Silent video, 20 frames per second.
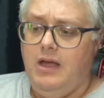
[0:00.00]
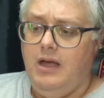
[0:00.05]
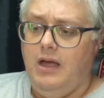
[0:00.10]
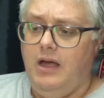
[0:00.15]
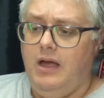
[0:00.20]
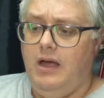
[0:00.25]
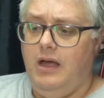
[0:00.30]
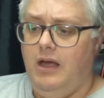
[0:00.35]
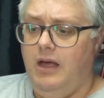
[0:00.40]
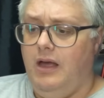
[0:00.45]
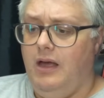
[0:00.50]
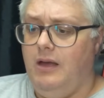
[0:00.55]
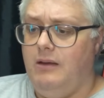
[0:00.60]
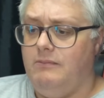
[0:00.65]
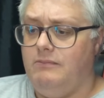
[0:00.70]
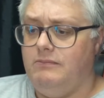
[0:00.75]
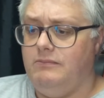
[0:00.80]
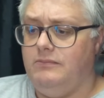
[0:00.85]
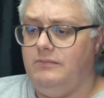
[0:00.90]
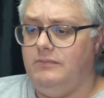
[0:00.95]

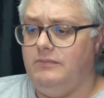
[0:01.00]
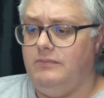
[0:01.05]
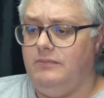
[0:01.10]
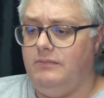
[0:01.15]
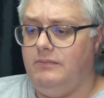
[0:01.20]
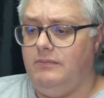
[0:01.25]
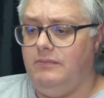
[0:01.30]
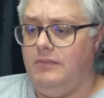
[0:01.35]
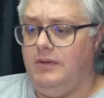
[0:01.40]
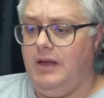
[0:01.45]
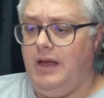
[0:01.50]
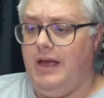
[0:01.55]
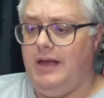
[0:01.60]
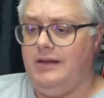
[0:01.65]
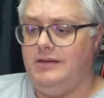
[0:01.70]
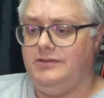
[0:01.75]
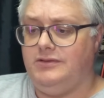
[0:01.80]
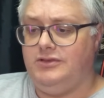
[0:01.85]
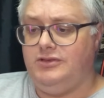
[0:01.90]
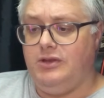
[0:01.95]
And
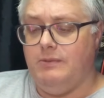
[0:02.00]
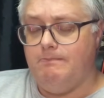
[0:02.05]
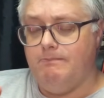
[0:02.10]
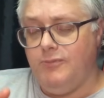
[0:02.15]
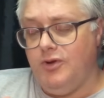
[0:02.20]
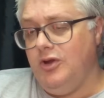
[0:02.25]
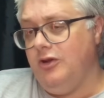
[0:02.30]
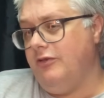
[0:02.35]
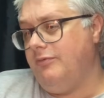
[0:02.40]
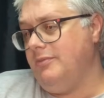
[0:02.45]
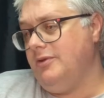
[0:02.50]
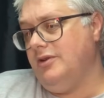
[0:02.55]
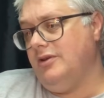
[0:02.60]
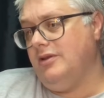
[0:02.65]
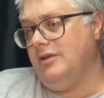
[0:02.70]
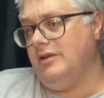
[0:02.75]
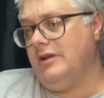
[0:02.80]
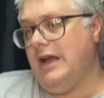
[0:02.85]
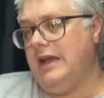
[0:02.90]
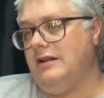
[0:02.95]
the movement
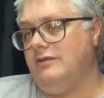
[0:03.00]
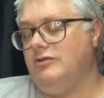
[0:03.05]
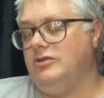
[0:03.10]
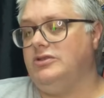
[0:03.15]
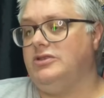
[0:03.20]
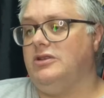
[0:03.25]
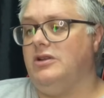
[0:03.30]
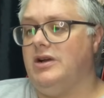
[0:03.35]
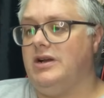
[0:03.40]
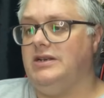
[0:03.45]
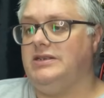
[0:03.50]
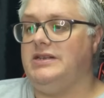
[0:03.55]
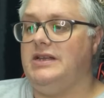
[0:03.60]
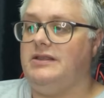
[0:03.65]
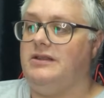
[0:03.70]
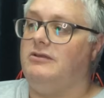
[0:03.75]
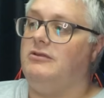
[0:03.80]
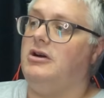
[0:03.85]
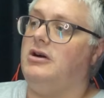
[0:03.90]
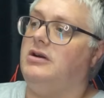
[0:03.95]
of the ailerons. So like I
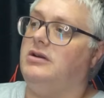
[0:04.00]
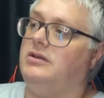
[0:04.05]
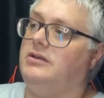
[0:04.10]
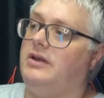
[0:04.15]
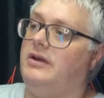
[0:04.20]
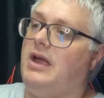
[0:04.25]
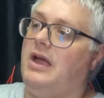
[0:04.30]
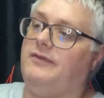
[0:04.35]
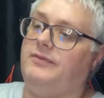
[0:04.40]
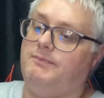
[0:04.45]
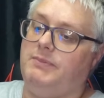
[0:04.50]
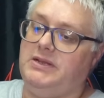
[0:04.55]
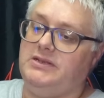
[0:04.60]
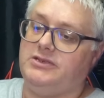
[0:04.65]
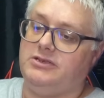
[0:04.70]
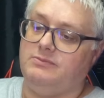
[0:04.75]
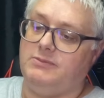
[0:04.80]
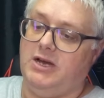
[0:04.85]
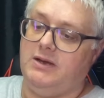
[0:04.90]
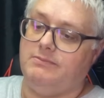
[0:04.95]
said, there have been
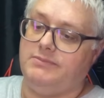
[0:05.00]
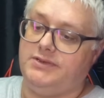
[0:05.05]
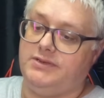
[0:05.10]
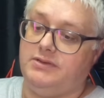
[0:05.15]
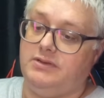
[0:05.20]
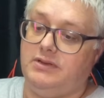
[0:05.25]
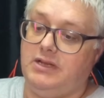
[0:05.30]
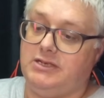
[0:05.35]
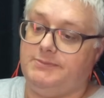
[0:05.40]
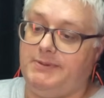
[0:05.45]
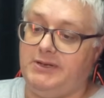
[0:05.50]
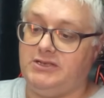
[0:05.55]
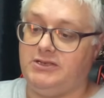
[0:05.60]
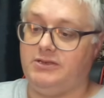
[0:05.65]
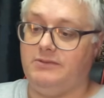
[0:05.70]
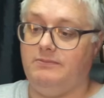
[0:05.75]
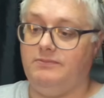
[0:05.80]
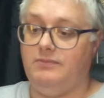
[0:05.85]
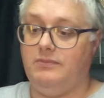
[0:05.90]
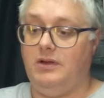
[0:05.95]
some ups. There's been
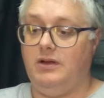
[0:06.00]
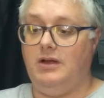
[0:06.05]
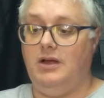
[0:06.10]
some